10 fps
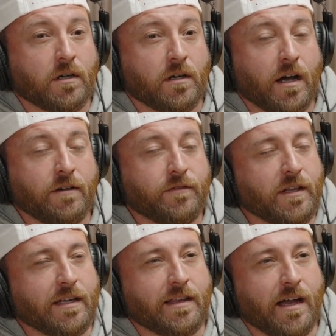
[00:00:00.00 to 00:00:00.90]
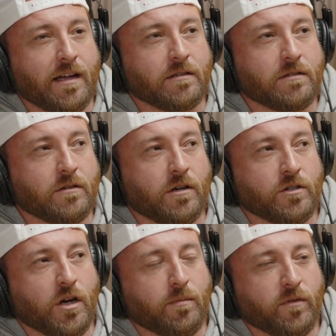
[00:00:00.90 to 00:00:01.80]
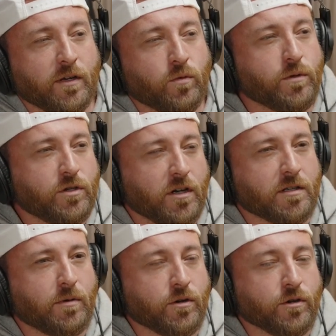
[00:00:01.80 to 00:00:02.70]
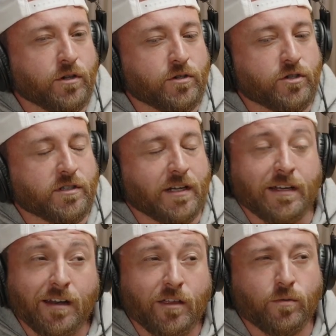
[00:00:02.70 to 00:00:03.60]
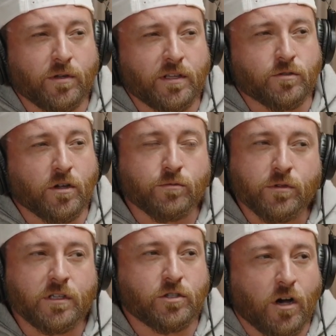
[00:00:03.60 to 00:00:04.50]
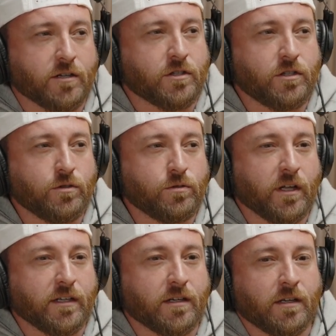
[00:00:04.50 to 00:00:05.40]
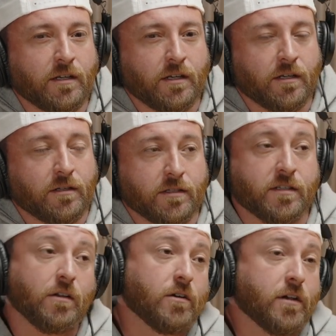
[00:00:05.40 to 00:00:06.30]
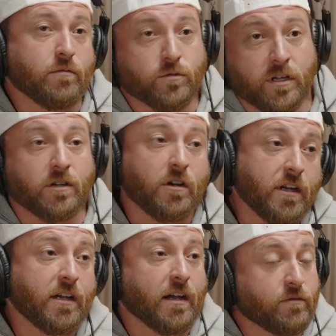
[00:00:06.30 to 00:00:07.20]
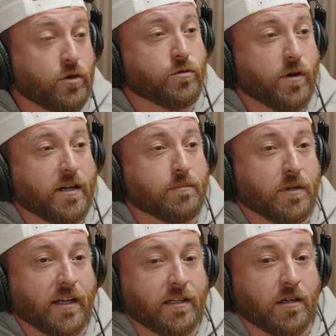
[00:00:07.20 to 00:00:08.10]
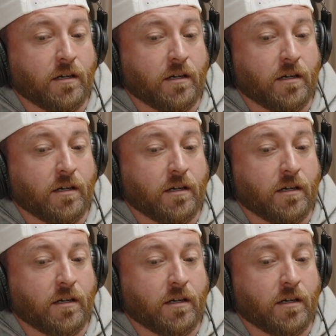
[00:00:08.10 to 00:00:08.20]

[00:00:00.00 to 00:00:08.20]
I feel like that, on top of like what we talked about earlier, is just like another one that's not really taught to you. Like they say, oh, everyone's like, oh yeah, have good credit, but like